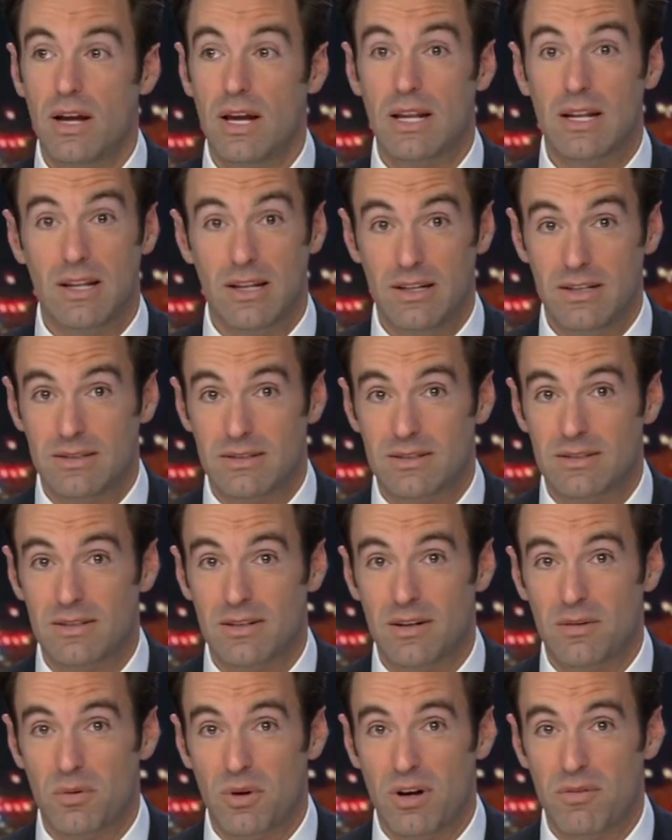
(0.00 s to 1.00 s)
At least.
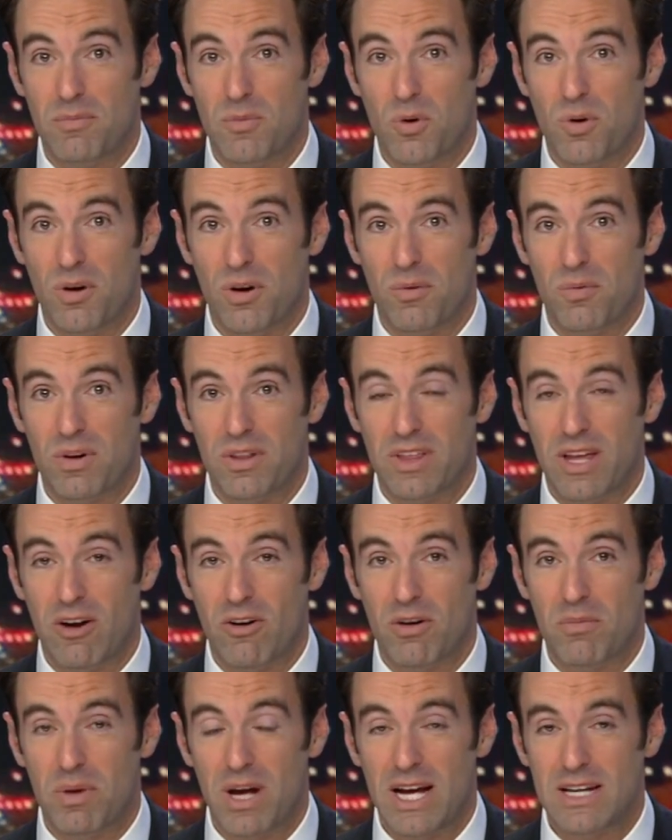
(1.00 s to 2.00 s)
We'll have more with
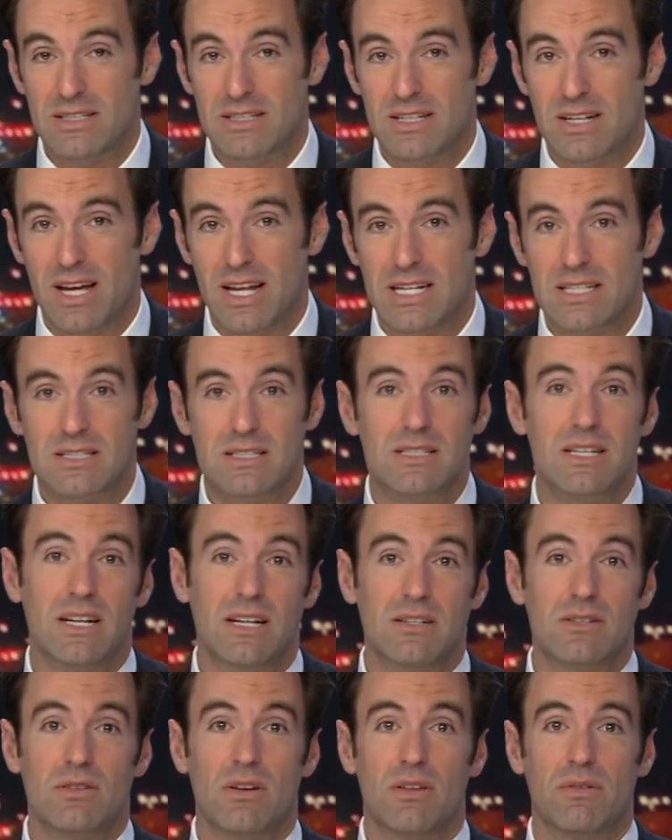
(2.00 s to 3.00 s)
Karen Bass tonight at
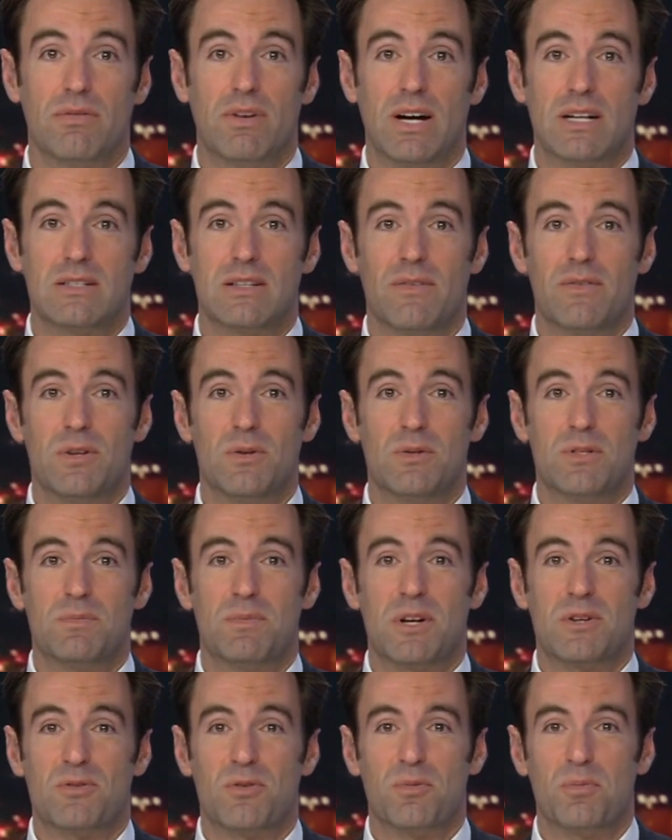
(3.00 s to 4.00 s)
6 on the Fox 11 News
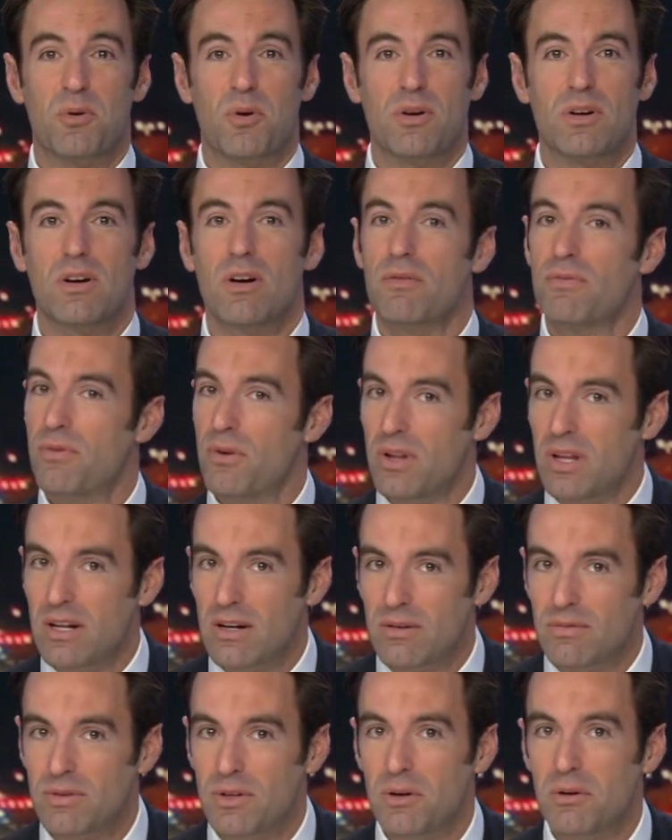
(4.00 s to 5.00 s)
Special Report and our full
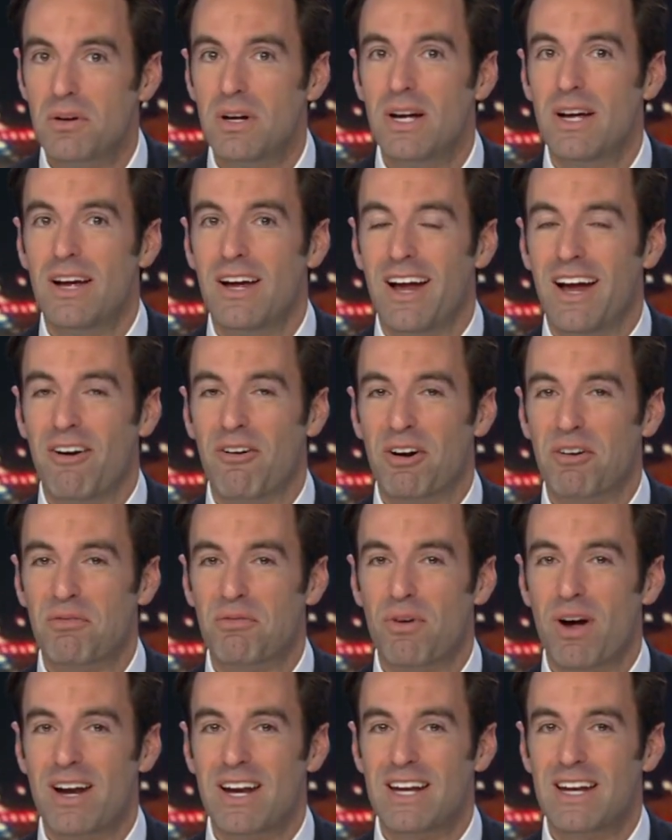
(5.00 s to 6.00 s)
interview airing
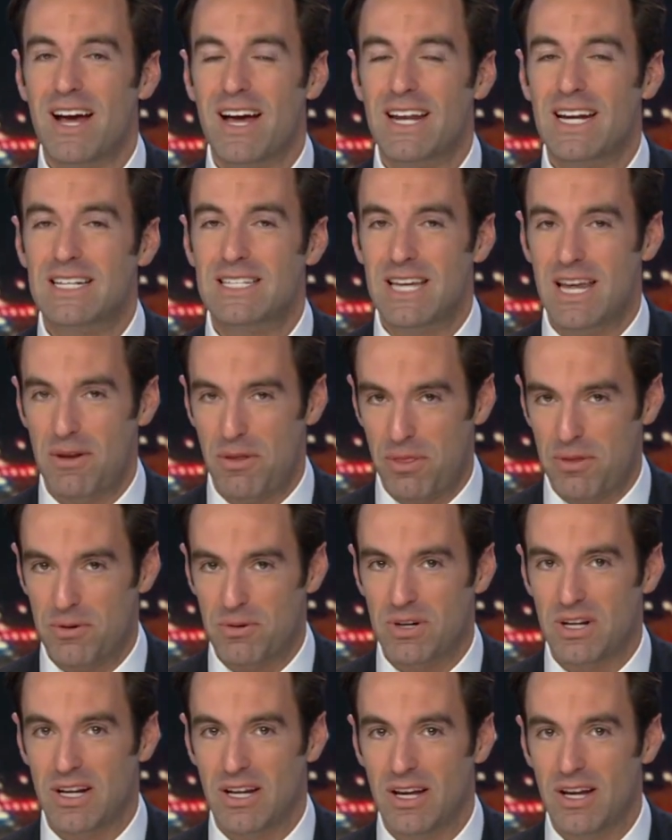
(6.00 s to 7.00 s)
Friday night at
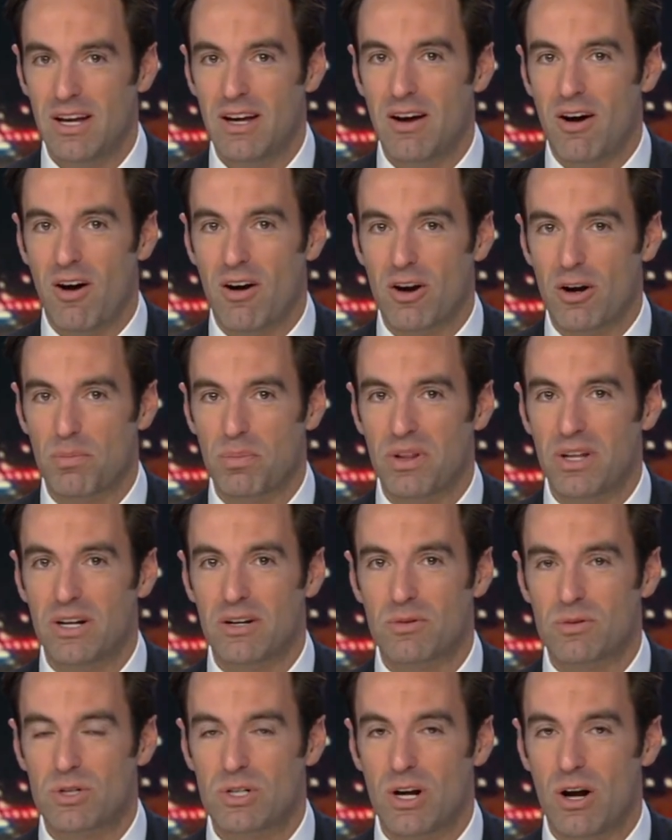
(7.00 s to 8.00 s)
10:30 on our
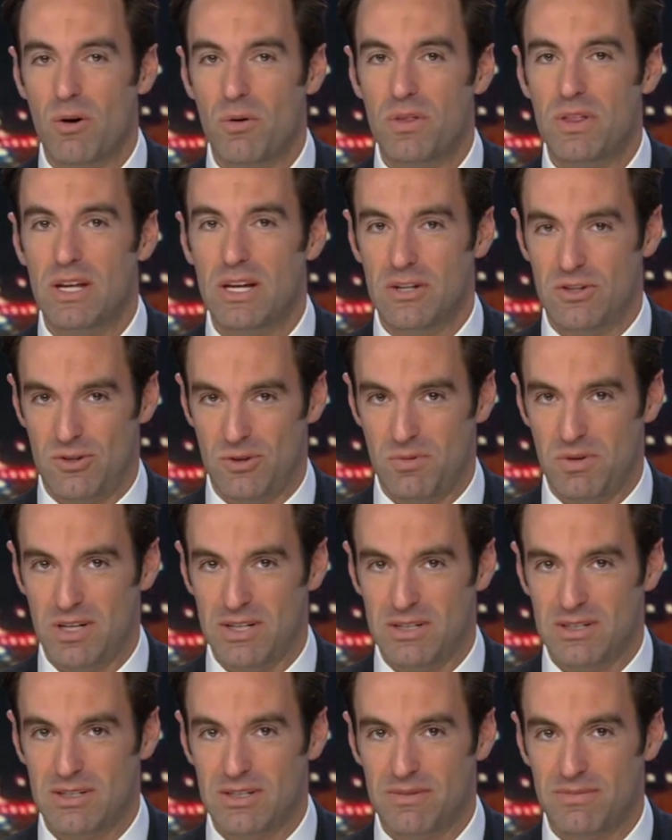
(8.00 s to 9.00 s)
political show, The Issue
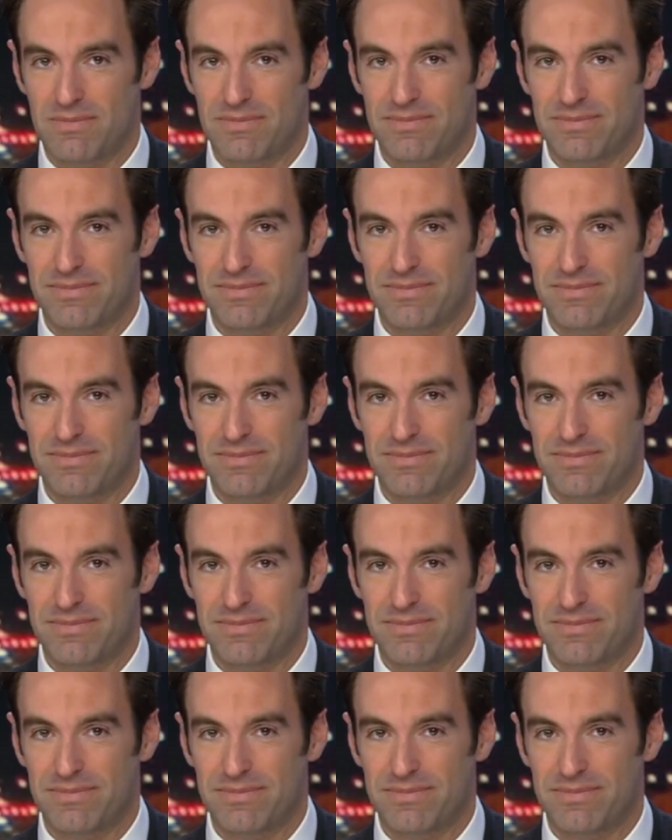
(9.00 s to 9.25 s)
Is.